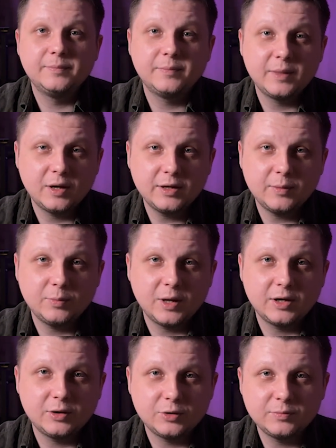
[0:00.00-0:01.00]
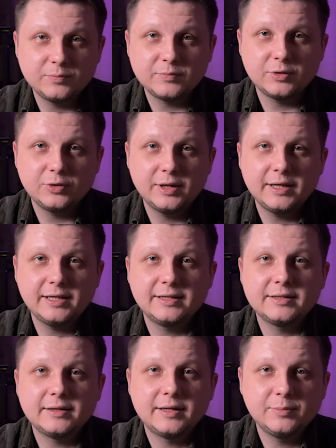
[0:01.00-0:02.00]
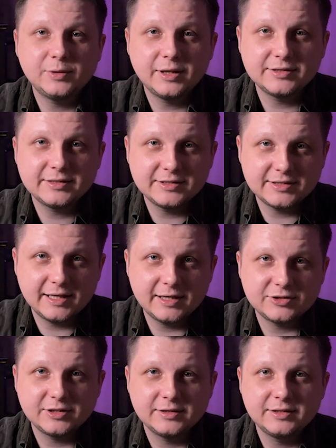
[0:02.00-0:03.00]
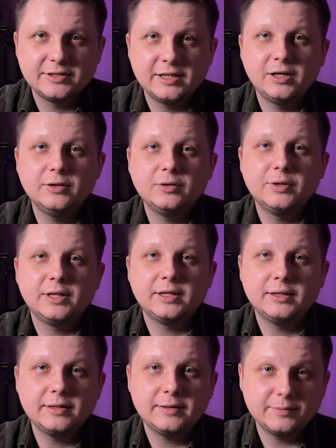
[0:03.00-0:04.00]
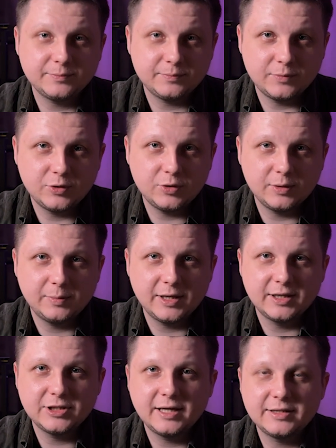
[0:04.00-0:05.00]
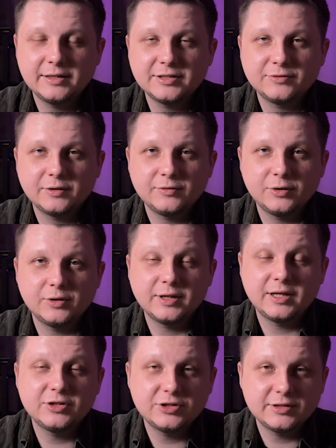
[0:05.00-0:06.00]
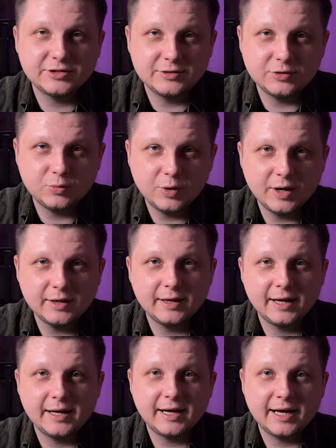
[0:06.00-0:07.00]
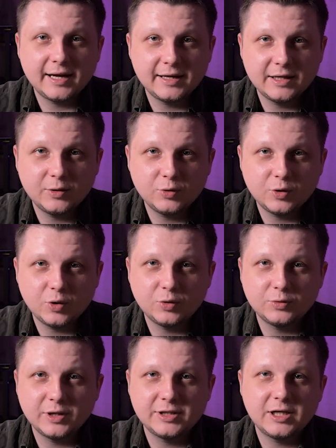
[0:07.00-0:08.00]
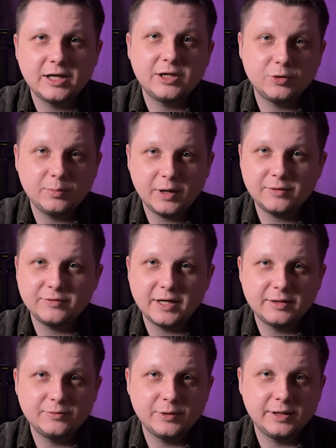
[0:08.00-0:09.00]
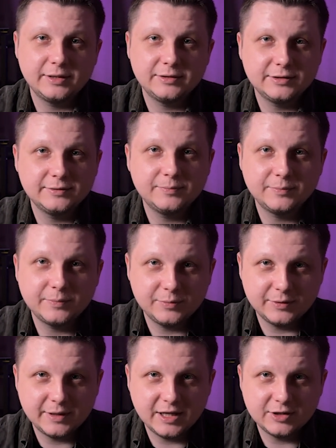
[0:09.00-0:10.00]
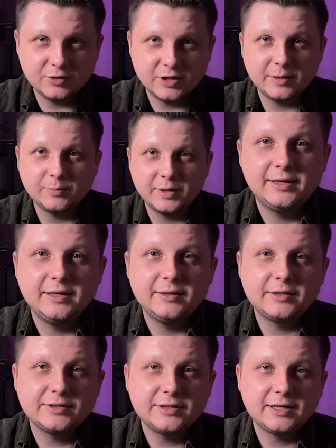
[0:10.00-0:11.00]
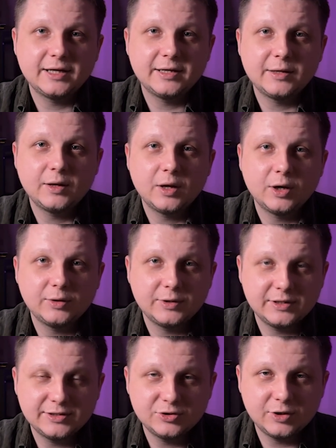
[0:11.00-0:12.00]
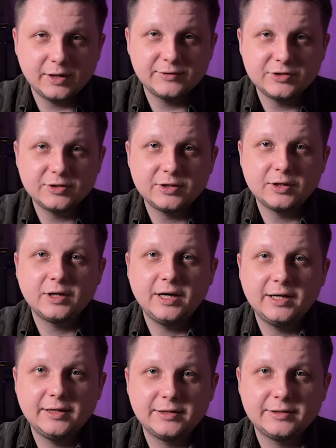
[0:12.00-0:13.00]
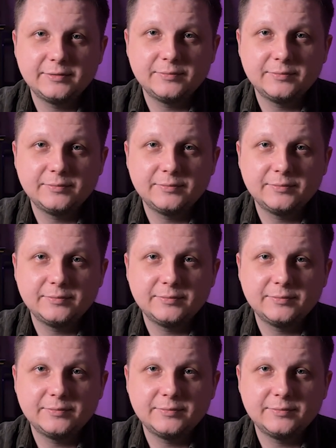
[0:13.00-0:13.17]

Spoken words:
On the model, you can easily place the sketch at the scale you need. You can make a dozen different variations if you want, and it will only take you about 5 minutes. Then you can immediately send all these drafts to the client.